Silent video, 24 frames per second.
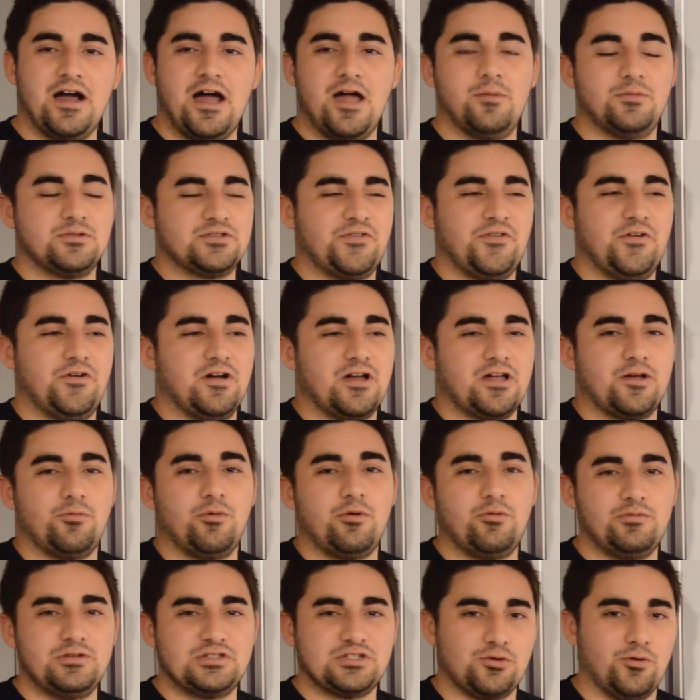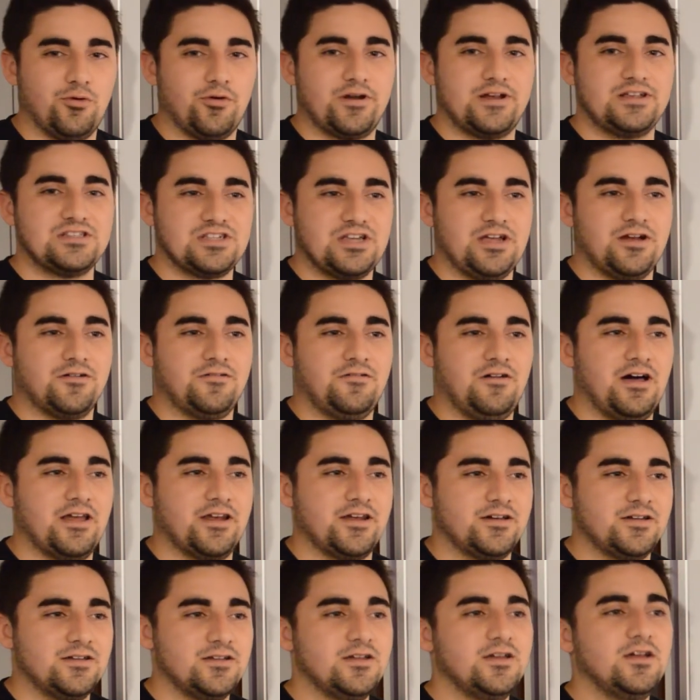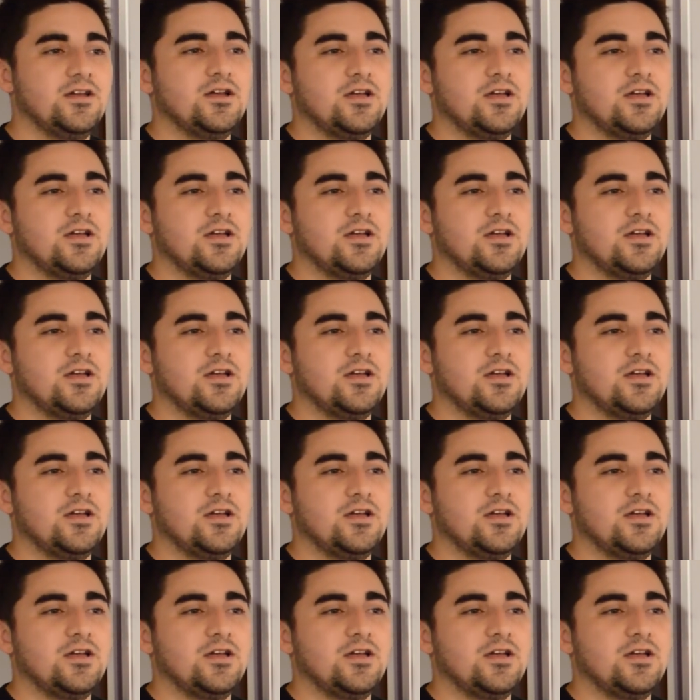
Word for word: I almost feel like when we score against Carolina,